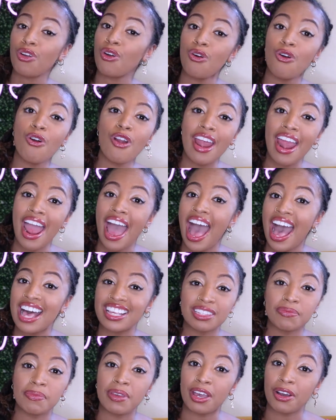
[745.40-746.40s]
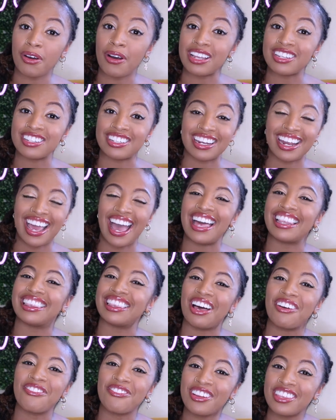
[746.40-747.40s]
Or ask me a question. I
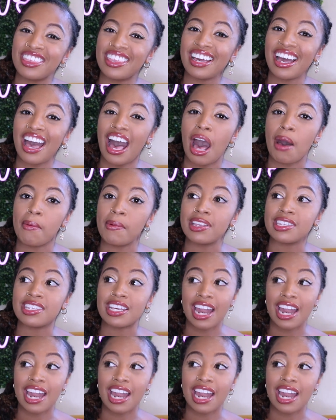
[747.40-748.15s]
love reading the comments,